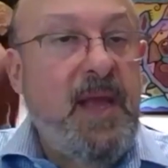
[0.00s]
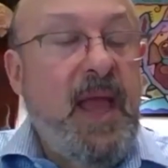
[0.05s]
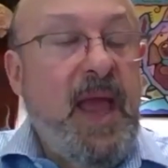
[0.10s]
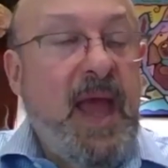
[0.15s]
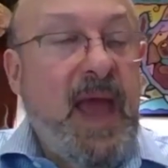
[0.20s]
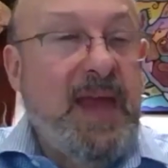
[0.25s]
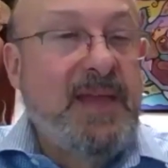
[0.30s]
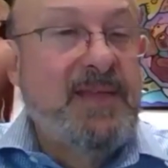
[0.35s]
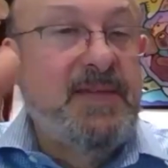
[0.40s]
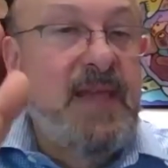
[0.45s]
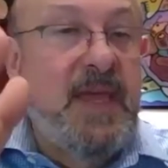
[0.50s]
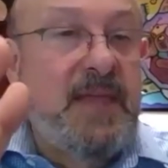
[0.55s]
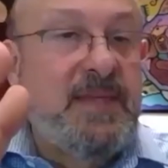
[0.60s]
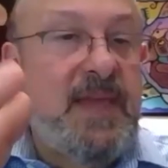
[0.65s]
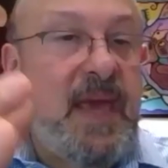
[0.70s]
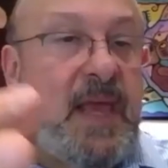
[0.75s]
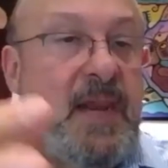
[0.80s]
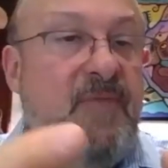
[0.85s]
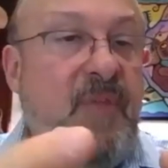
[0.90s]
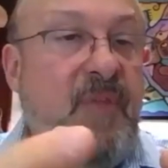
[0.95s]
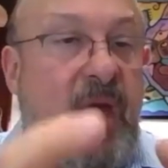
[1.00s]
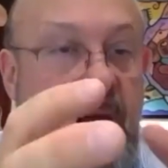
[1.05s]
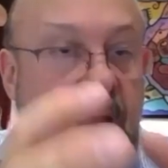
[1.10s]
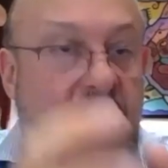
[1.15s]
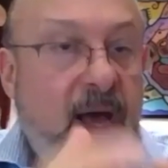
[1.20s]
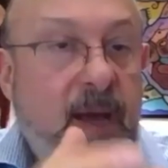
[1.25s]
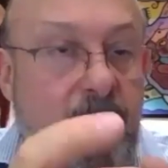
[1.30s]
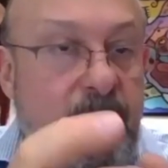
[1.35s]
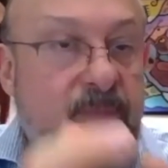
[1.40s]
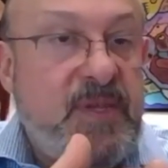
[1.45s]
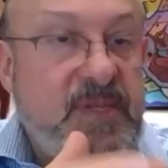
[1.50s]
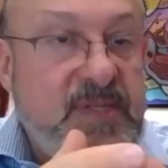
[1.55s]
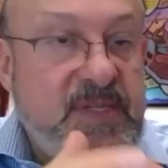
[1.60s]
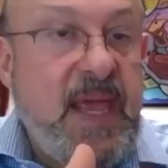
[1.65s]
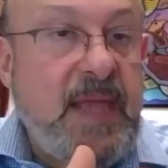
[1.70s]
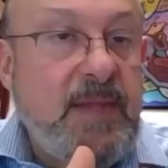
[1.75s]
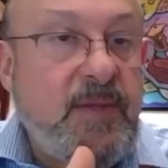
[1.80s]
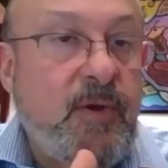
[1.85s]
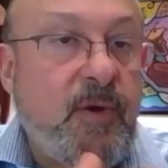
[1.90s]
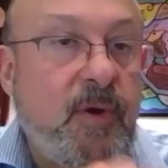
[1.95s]
as kind of the hub, the
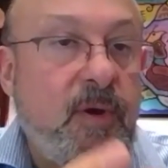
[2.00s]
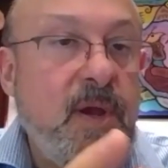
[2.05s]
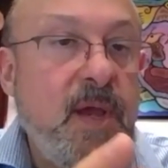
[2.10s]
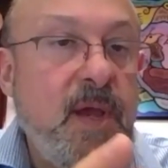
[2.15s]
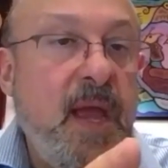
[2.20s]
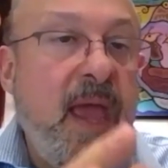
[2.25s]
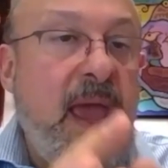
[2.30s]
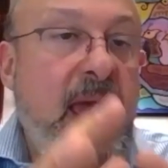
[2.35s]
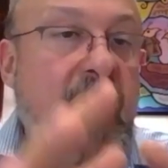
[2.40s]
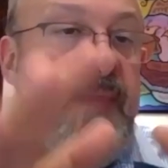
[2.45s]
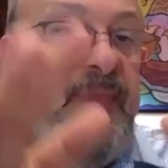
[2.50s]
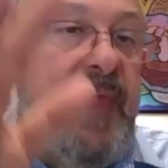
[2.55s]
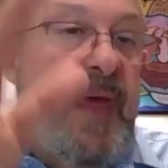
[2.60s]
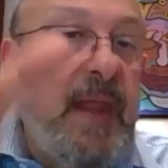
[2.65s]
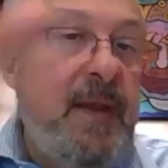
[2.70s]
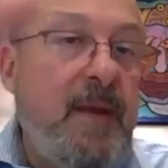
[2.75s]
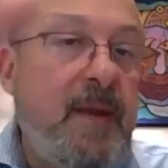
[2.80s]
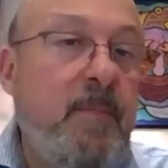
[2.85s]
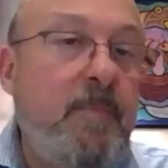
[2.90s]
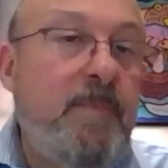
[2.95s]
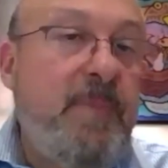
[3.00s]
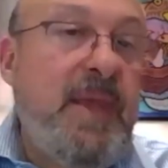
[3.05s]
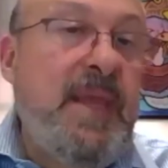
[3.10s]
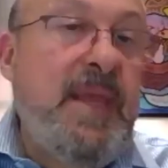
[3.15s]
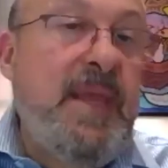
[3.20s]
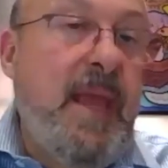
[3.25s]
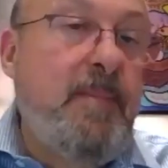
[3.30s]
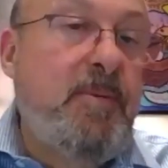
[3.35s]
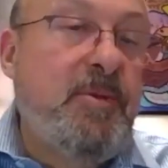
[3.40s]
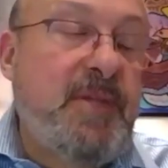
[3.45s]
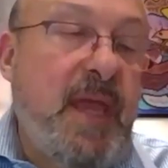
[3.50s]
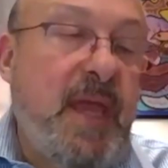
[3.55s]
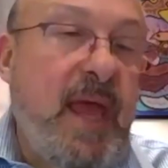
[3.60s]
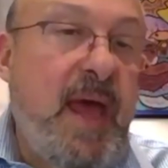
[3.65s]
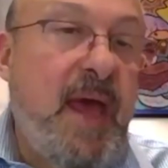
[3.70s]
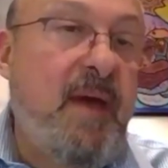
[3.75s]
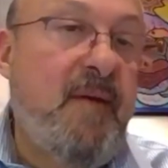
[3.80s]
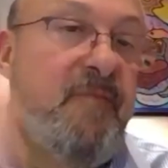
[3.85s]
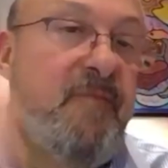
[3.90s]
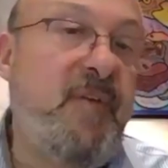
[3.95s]
center, and then being able to
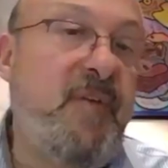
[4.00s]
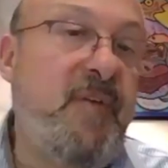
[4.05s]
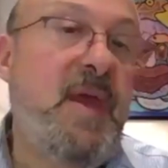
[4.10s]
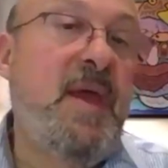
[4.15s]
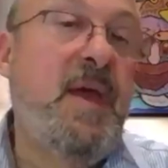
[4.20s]
have